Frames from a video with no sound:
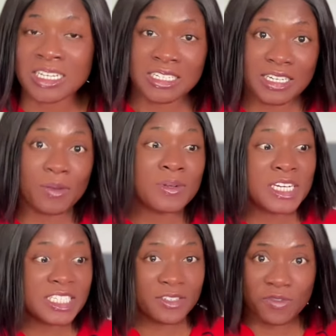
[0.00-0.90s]
The only
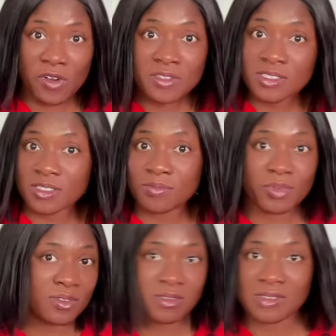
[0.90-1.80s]
divorced,
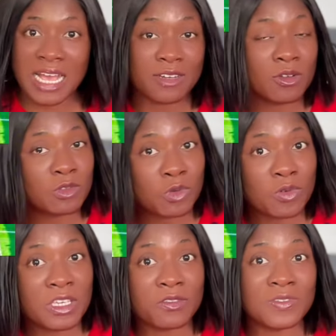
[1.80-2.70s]
but I don't know
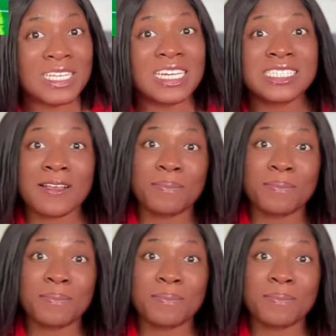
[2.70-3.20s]
if the letter